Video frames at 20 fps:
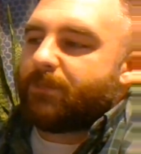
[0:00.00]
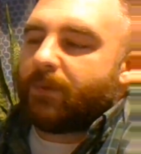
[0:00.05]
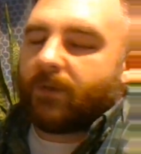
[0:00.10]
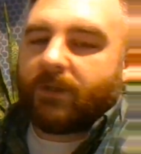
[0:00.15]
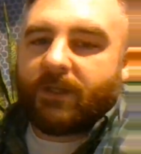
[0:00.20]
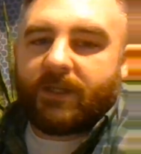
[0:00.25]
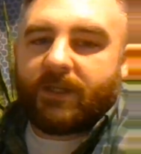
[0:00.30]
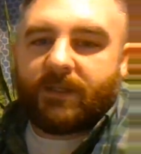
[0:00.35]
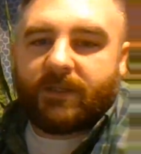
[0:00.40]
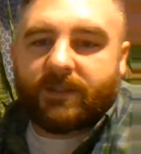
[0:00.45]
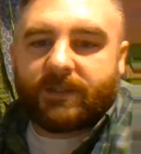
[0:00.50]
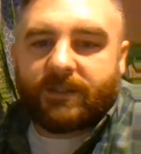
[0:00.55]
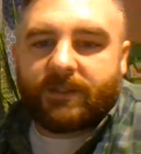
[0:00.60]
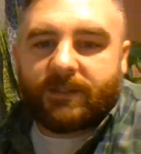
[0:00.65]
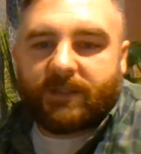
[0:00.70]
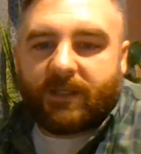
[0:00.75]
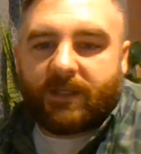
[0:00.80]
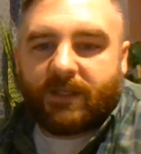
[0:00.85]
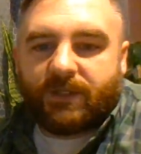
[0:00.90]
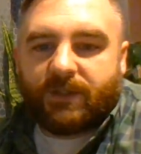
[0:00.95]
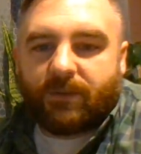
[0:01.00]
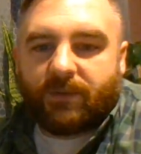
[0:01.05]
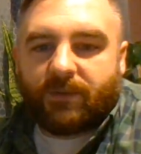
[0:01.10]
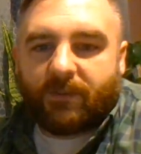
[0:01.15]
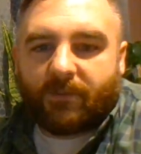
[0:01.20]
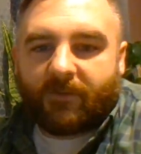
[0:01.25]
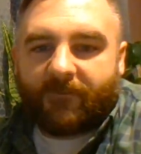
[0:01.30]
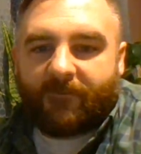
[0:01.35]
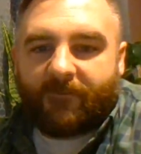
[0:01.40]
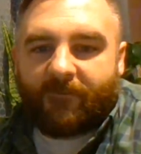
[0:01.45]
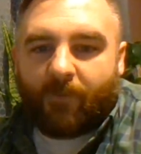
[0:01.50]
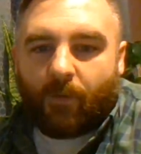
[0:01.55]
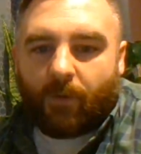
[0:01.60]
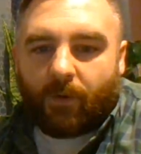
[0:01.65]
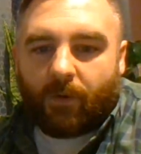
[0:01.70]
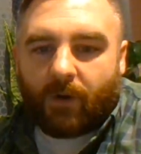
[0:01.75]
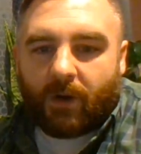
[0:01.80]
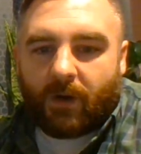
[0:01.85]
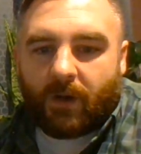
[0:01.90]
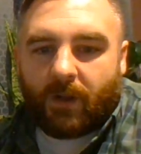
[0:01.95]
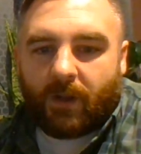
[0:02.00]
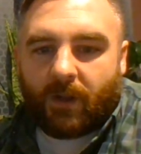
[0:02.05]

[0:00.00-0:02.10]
Berlin. This is issue #4.